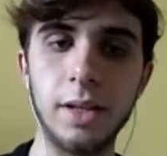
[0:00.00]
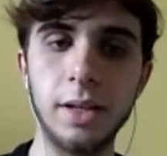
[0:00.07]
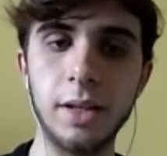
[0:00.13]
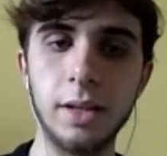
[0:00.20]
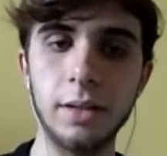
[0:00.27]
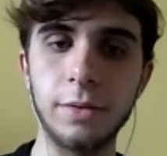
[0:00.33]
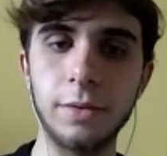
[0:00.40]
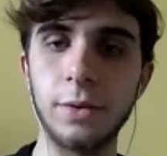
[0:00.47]

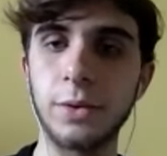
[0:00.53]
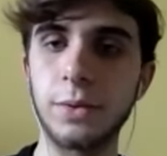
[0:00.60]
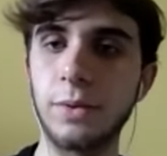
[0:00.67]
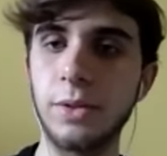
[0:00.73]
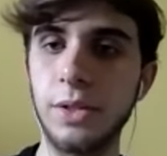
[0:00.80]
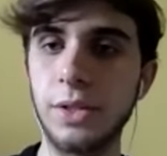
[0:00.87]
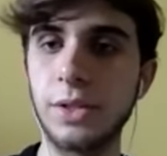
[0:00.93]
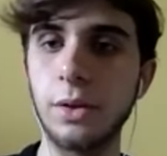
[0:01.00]
The first
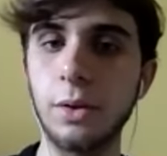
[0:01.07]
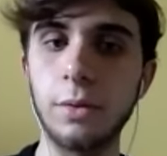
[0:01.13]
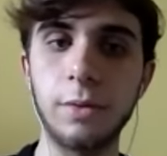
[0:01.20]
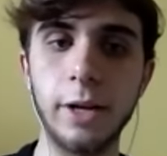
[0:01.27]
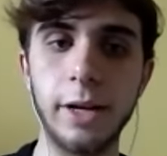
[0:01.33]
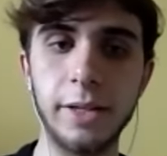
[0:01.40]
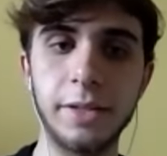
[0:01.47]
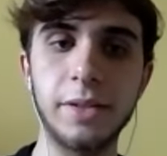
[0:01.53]
one is
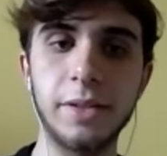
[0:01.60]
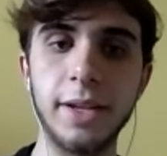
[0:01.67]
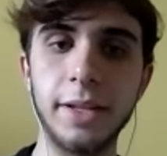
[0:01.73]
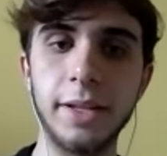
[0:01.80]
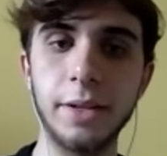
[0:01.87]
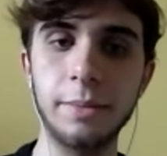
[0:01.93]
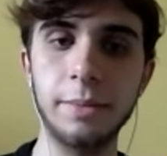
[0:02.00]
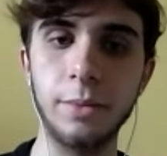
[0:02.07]
SoFi
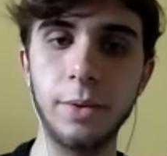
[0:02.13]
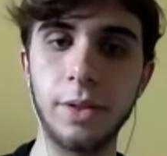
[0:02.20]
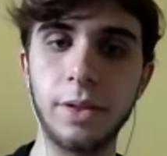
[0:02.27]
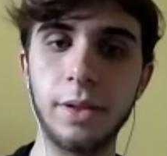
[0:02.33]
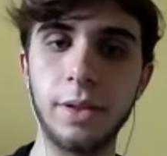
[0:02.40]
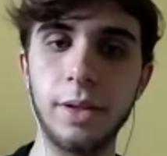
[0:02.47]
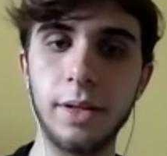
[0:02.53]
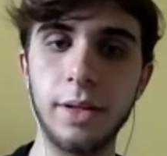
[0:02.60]
Stadium with
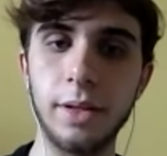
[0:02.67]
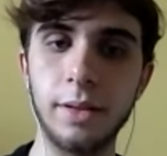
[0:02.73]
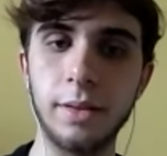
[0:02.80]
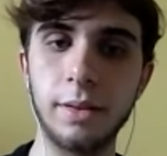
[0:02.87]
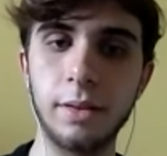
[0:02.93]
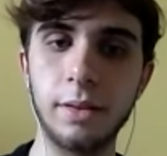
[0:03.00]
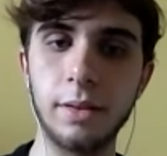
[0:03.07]
the